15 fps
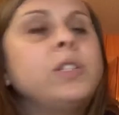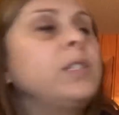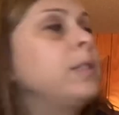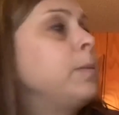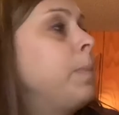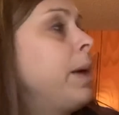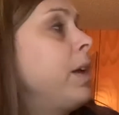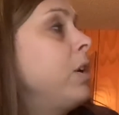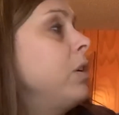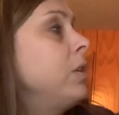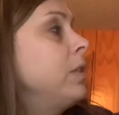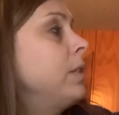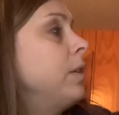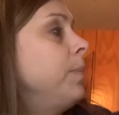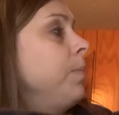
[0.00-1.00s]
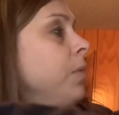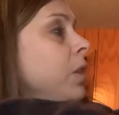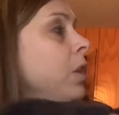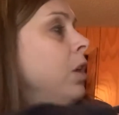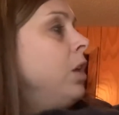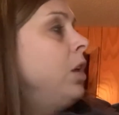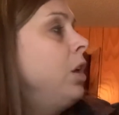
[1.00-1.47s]
spiders.
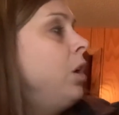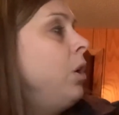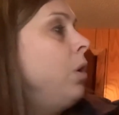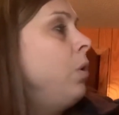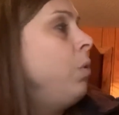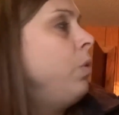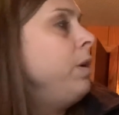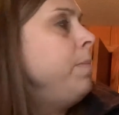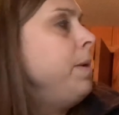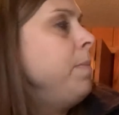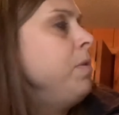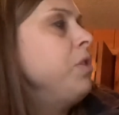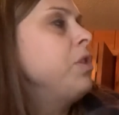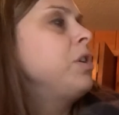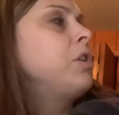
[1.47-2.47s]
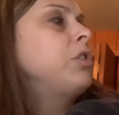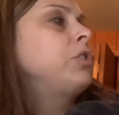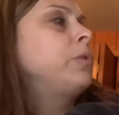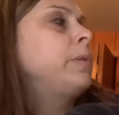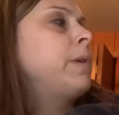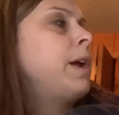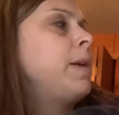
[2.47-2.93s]
Remember the
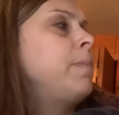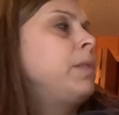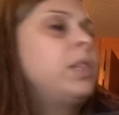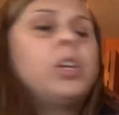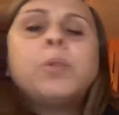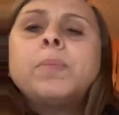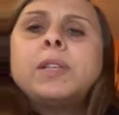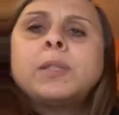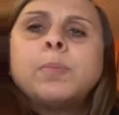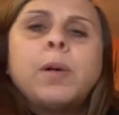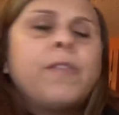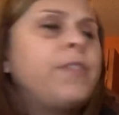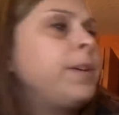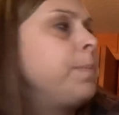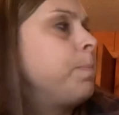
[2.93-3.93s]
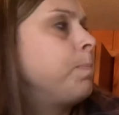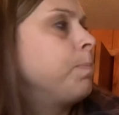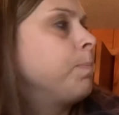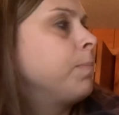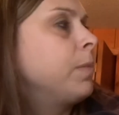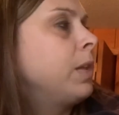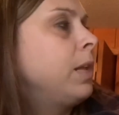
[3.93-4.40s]
nursery rhyme, Little Miss Muffet?
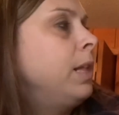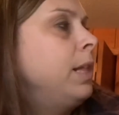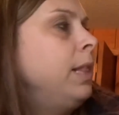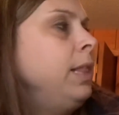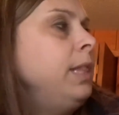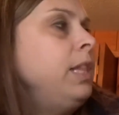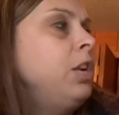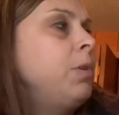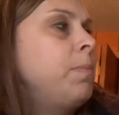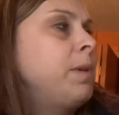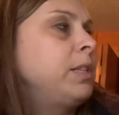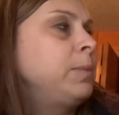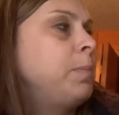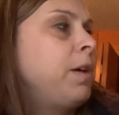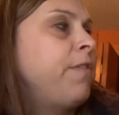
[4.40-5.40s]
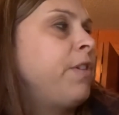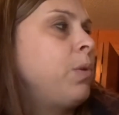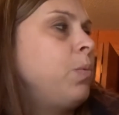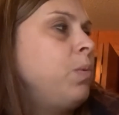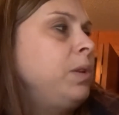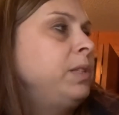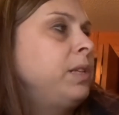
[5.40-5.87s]
Little Miss
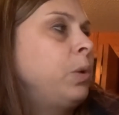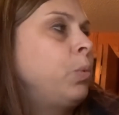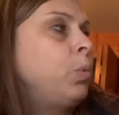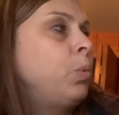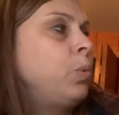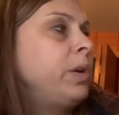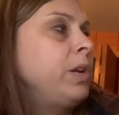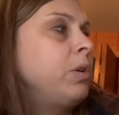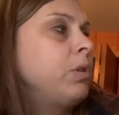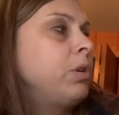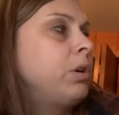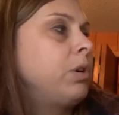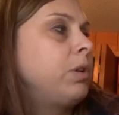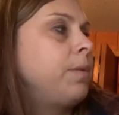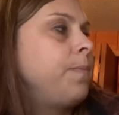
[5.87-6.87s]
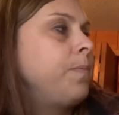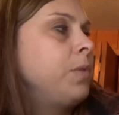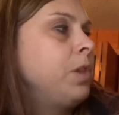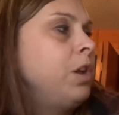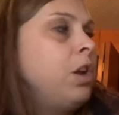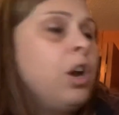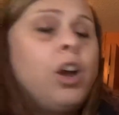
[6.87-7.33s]
Muffet was a real girl.
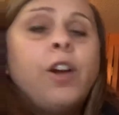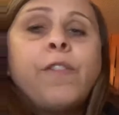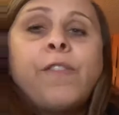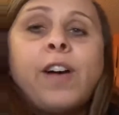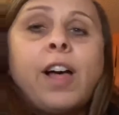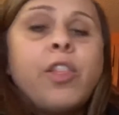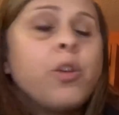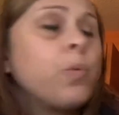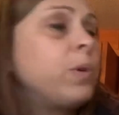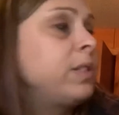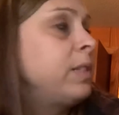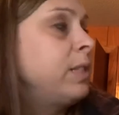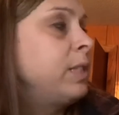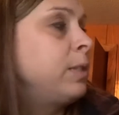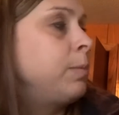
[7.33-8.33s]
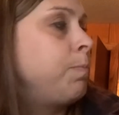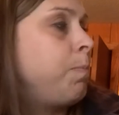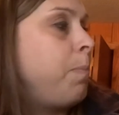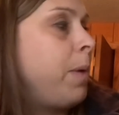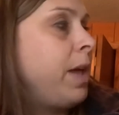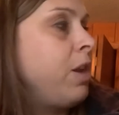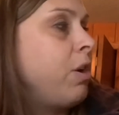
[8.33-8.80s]
Her father was a
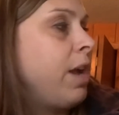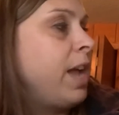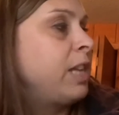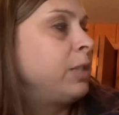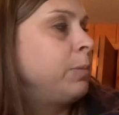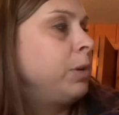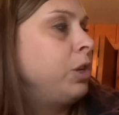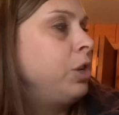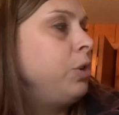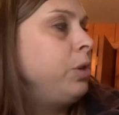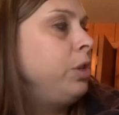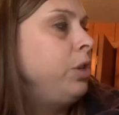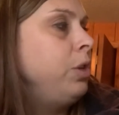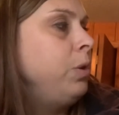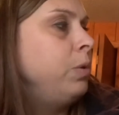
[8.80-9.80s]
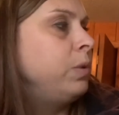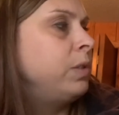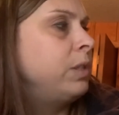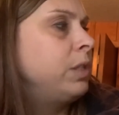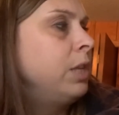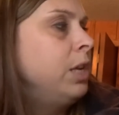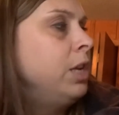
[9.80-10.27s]
spider expert who
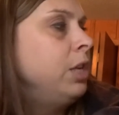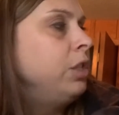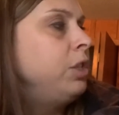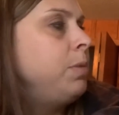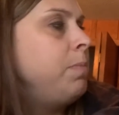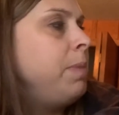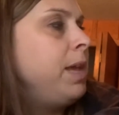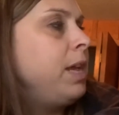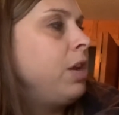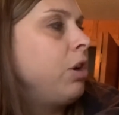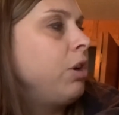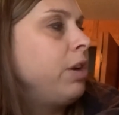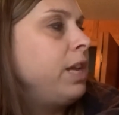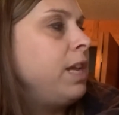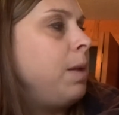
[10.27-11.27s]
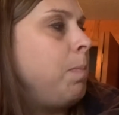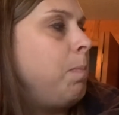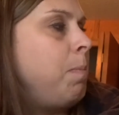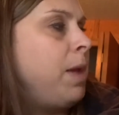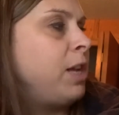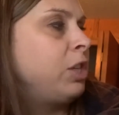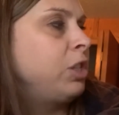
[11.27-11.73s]
used to make her eat
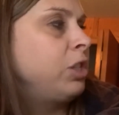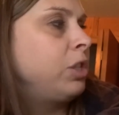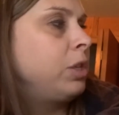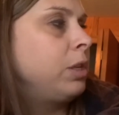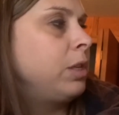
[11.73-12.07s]
mashed